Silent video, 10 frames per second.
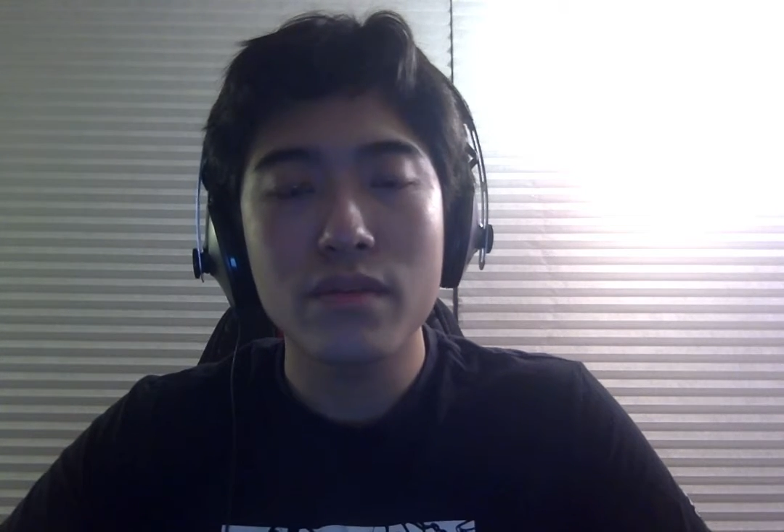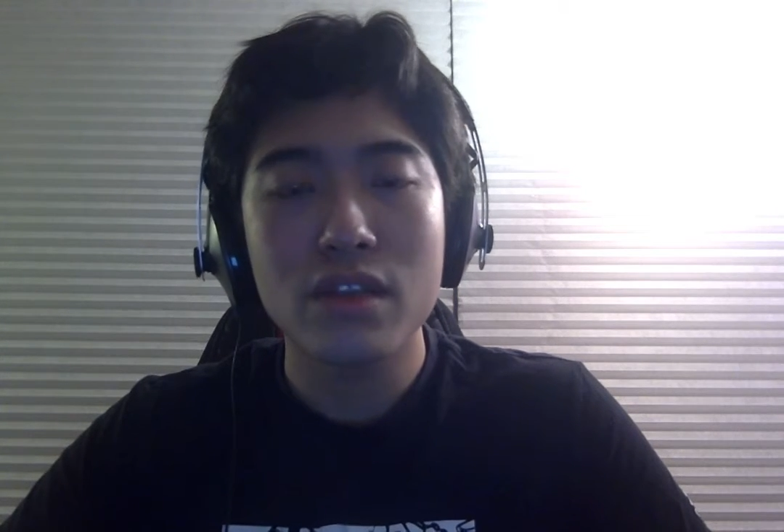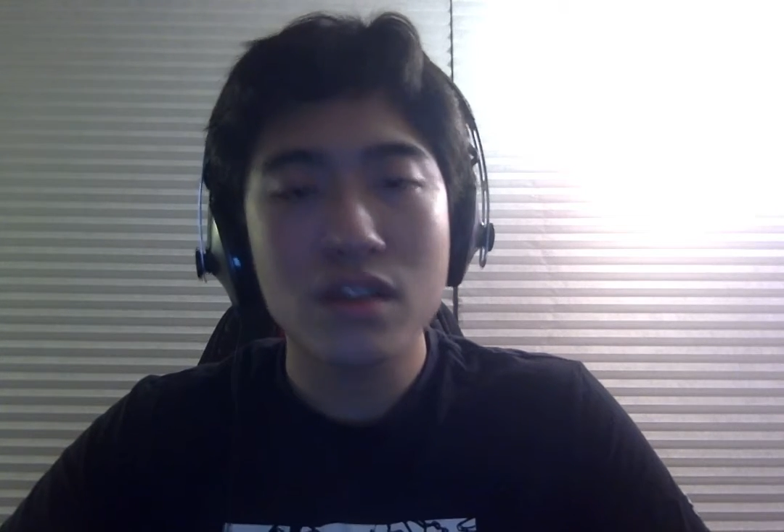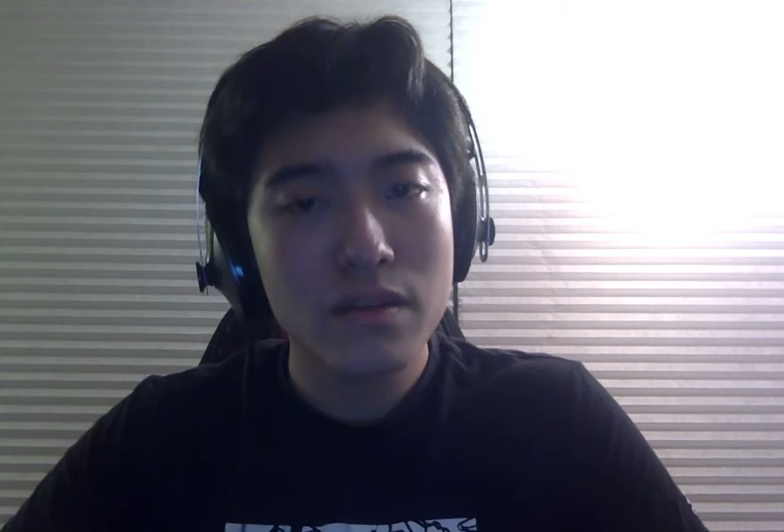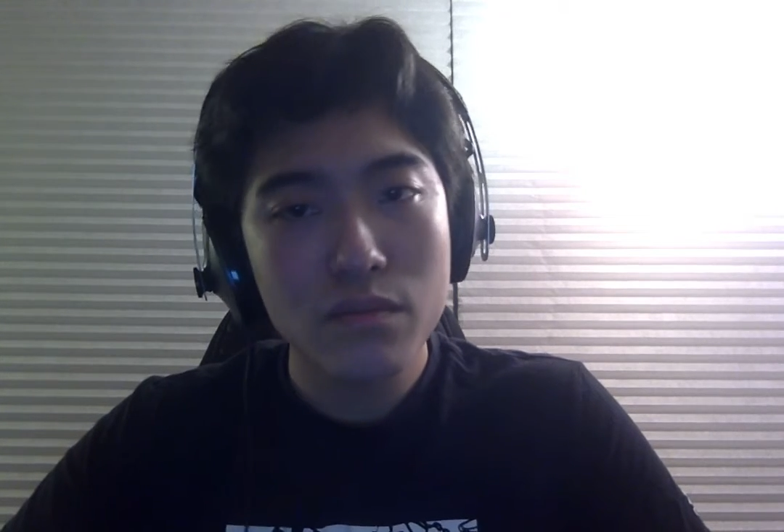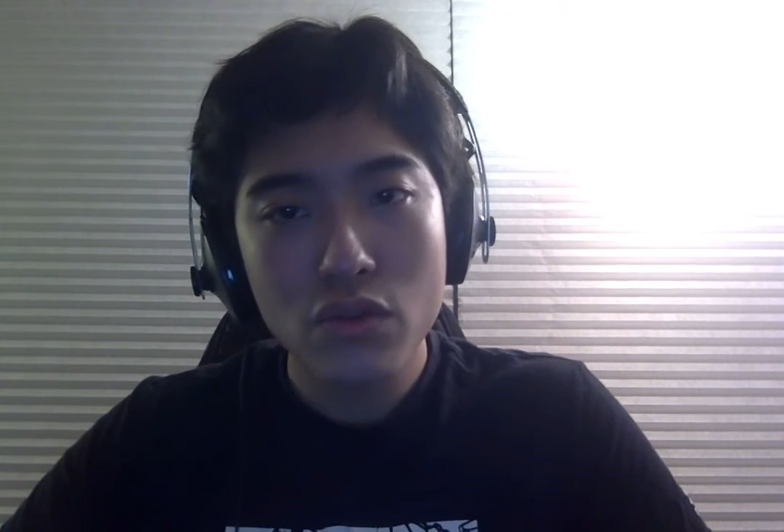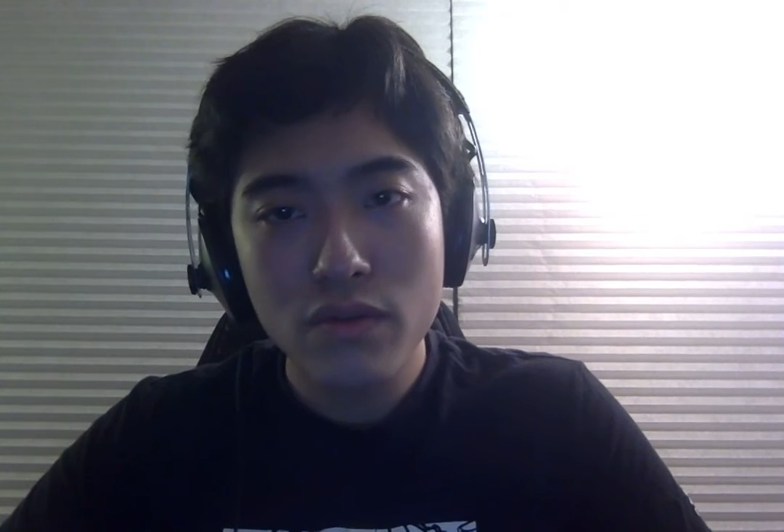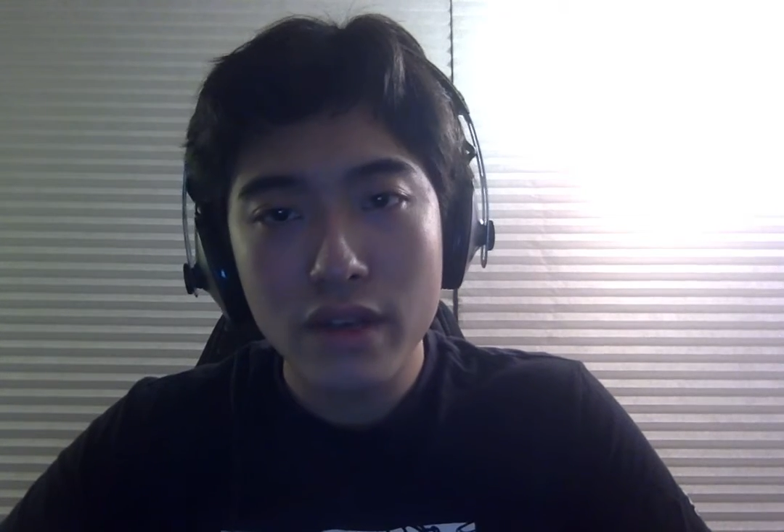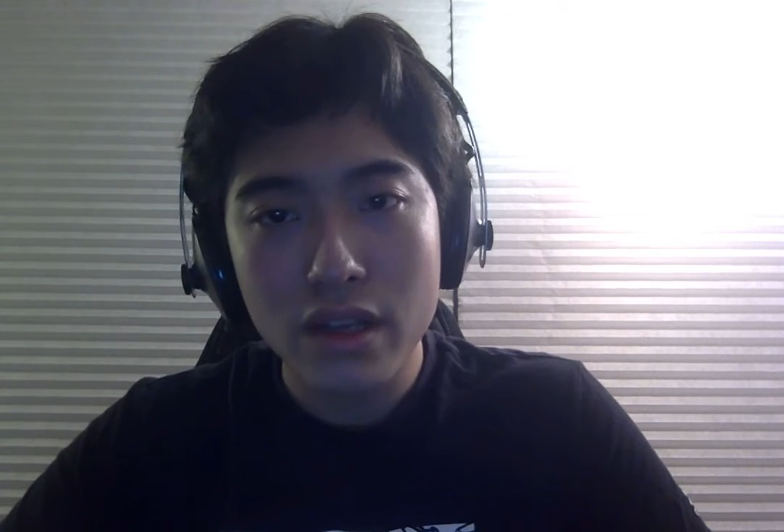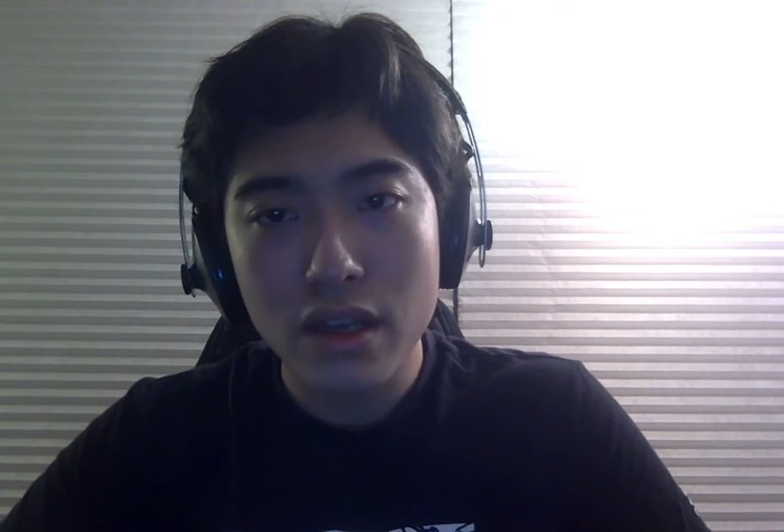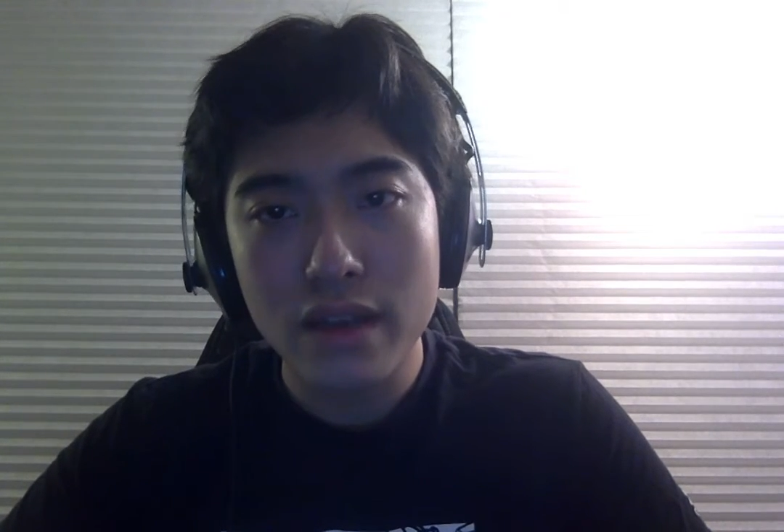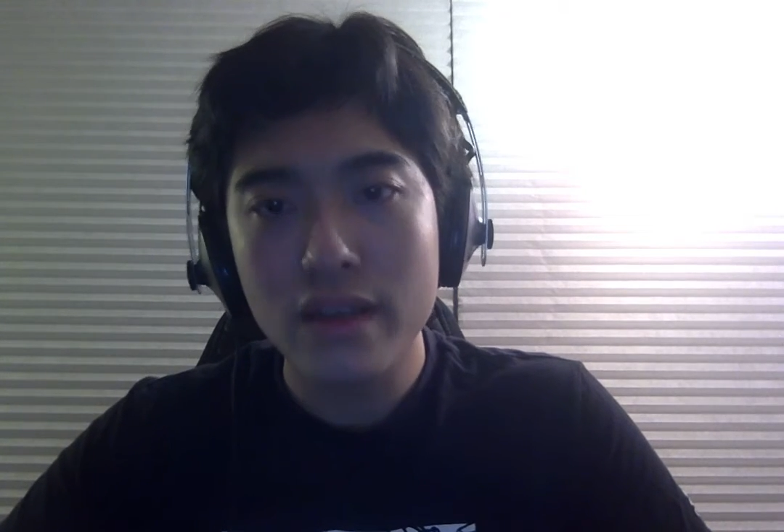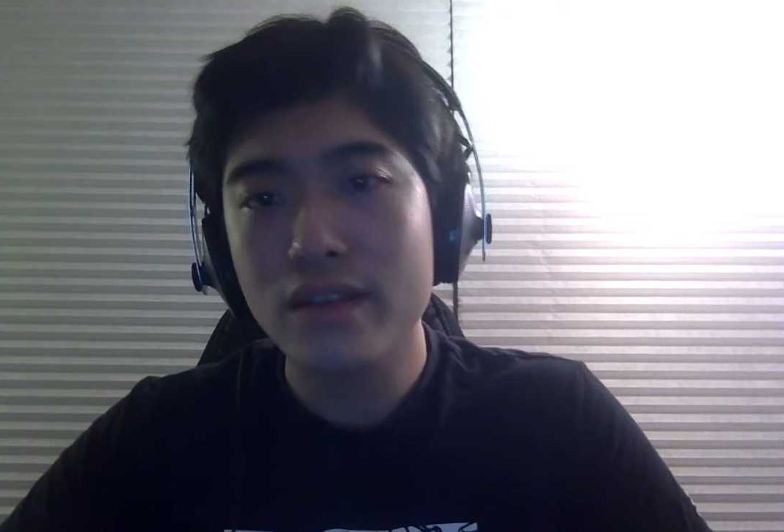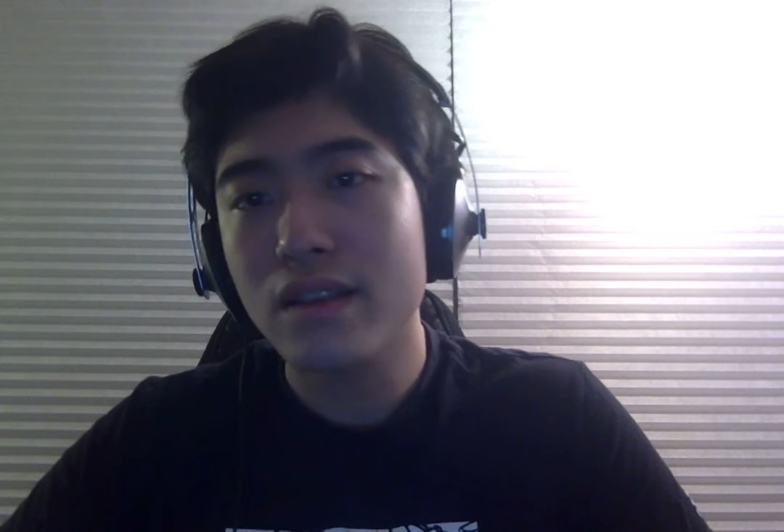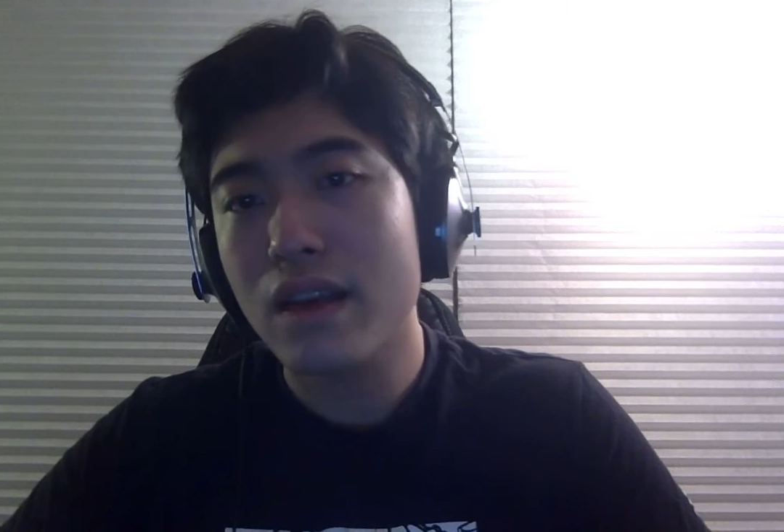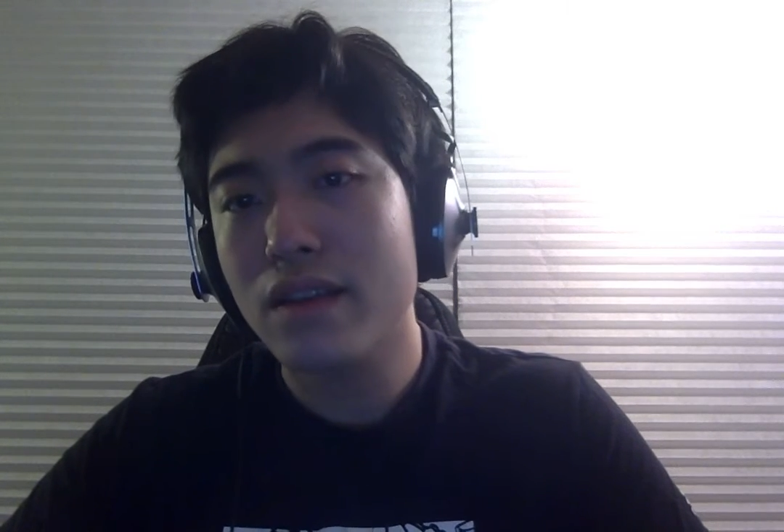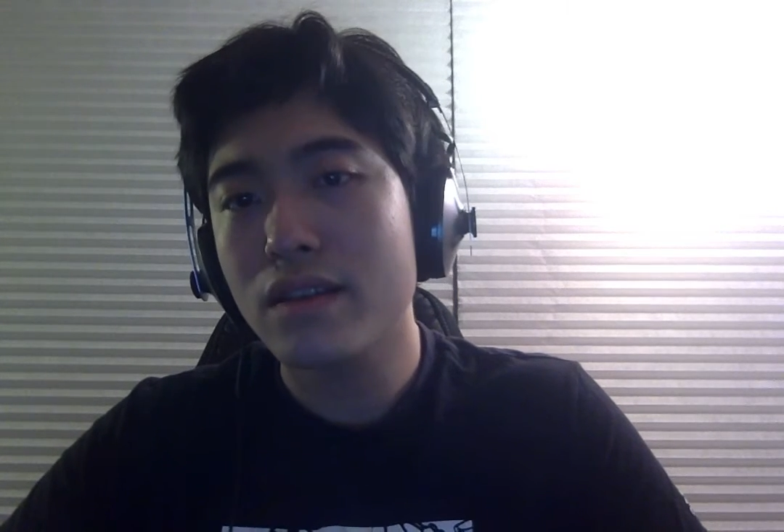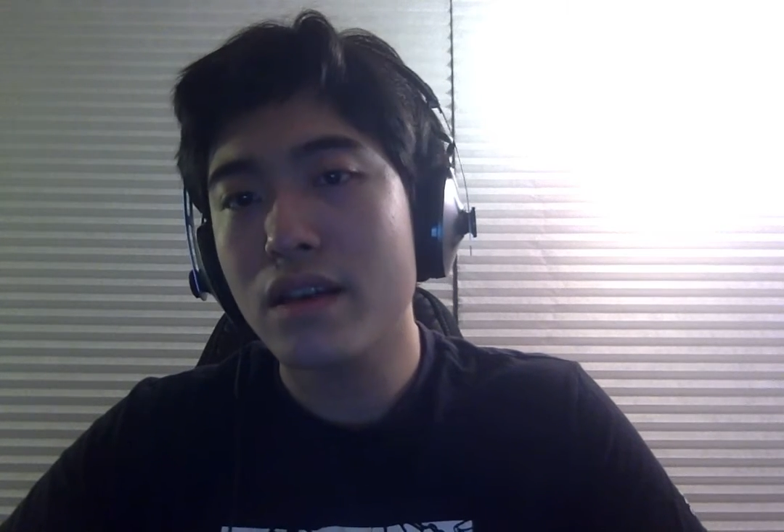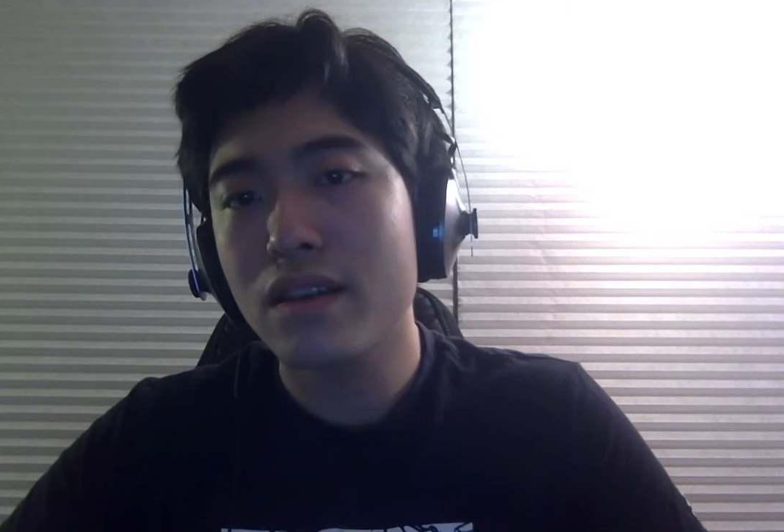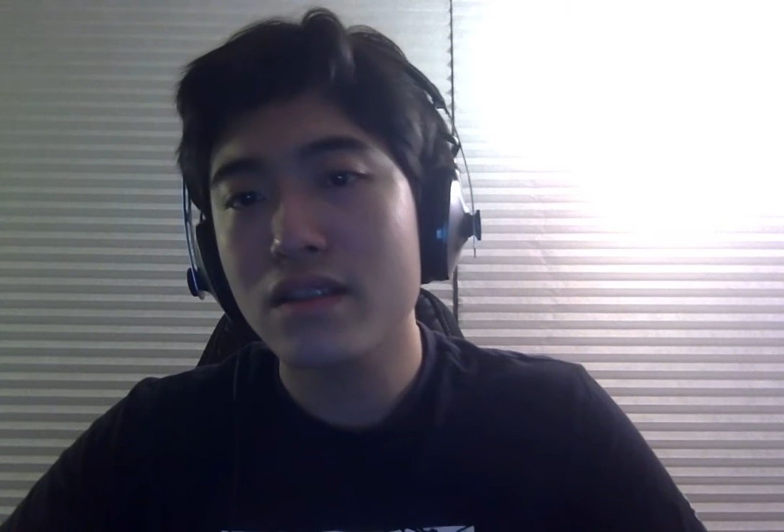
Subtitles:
In the movie, it is said that